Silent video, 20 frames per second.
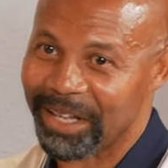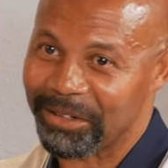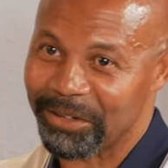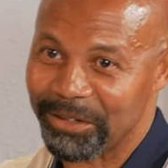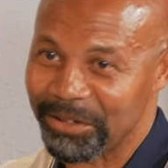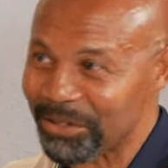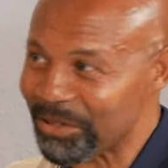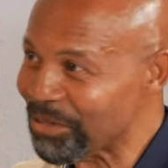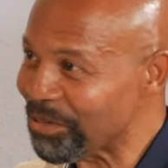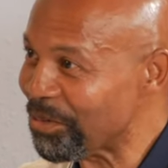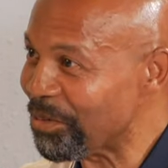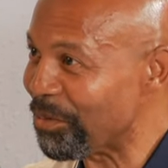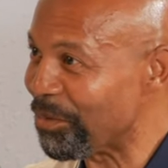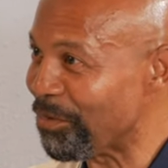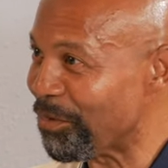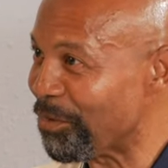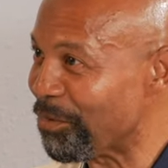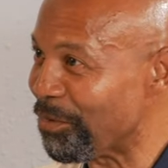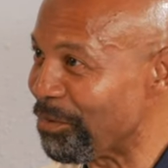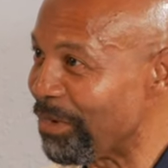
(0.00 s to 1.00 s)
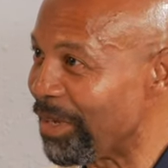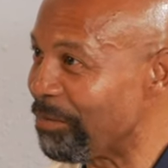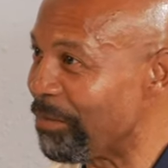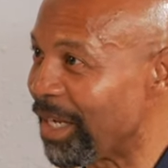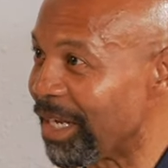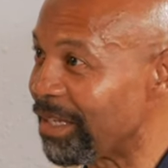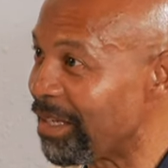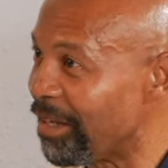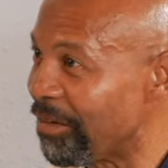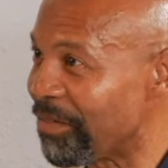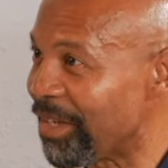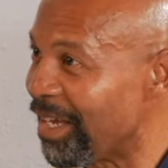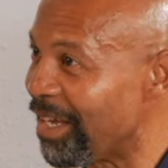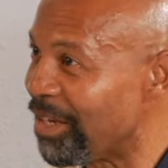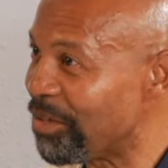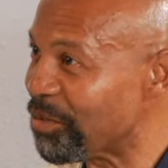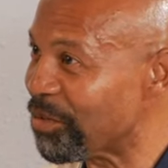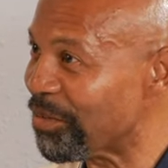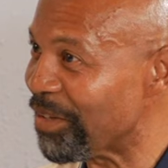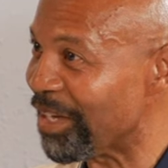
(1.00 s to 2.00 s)
I know this is an interview for me, but I'd love to
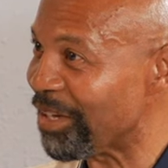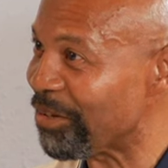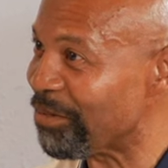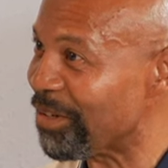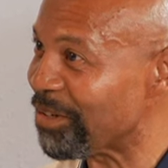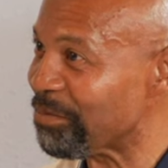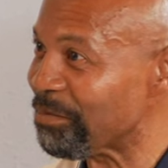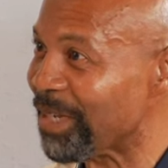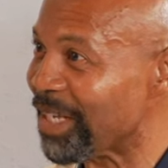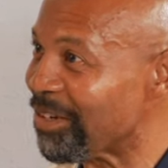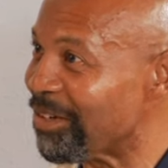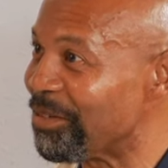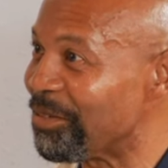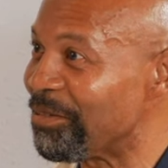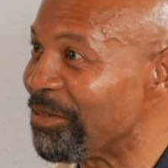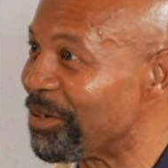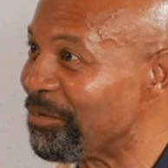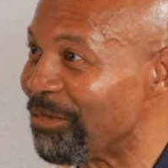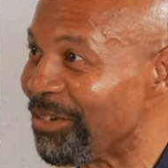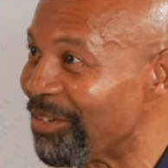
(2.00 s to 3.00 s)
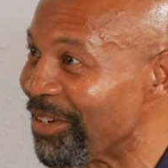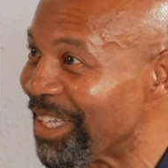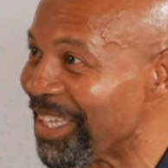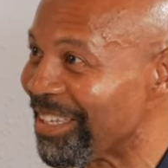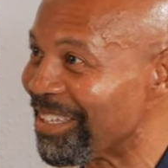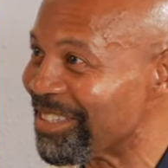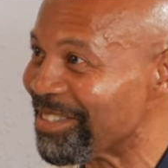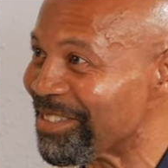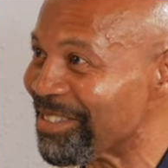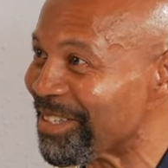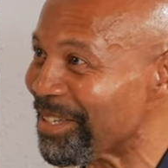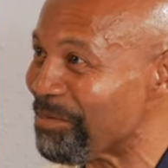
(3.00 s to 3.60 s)
ask you that question. like, really, Lisa?